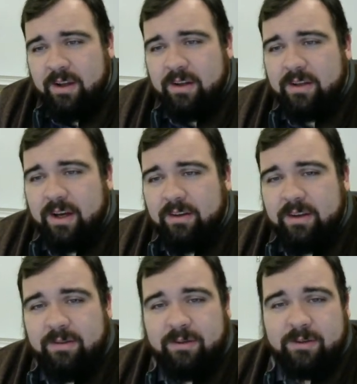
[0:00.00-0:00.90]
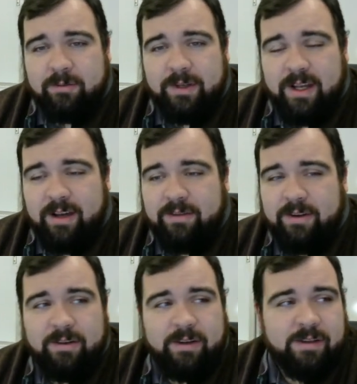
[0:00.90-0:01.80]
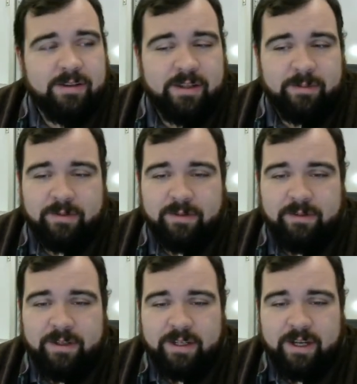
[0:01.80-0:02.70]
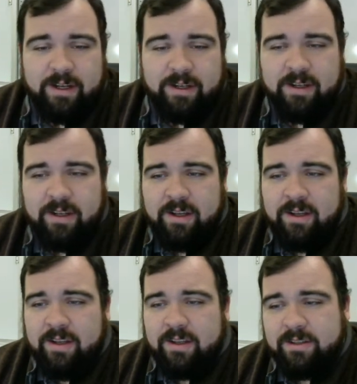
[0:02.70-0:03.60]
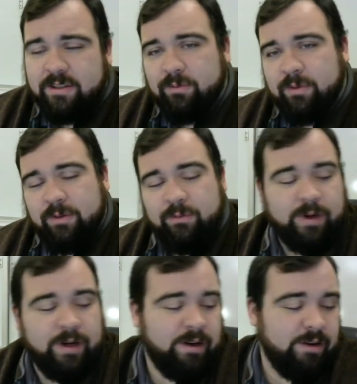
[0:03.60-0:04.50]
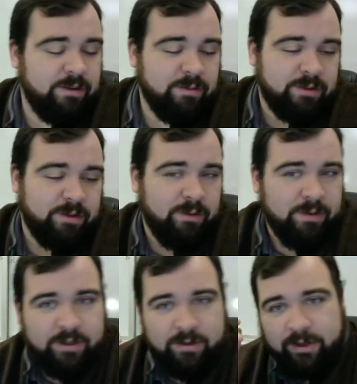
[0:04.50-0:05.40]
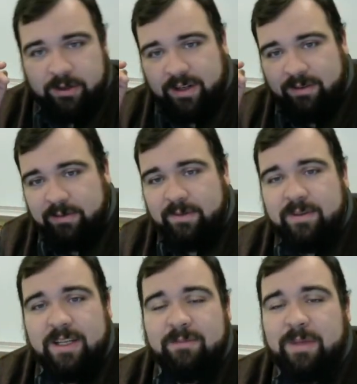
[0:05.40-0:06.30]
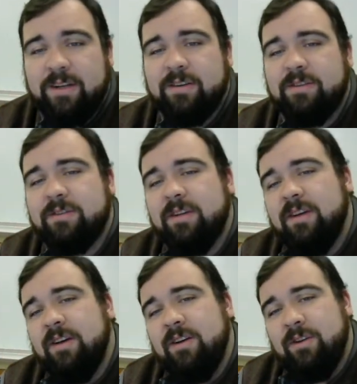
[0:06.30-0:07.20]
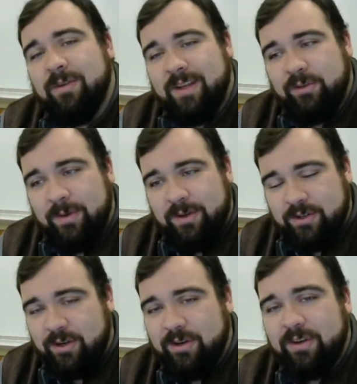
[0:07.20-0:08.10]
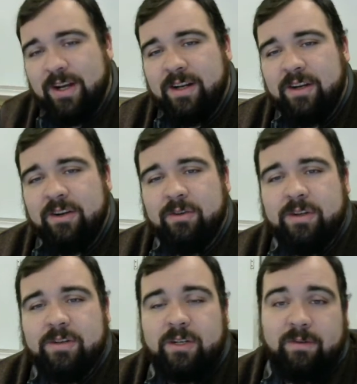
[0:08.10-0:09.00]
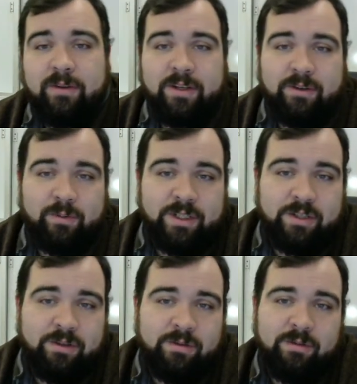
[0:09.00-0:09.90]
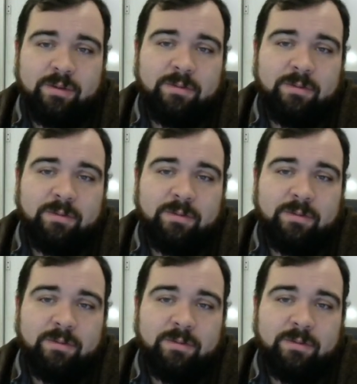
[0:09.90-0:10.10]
Now the first one we have here is number 59. This is the one where you are told that you're going to travel 15 meters. You're then going to turn 90 degrees, travel another 22,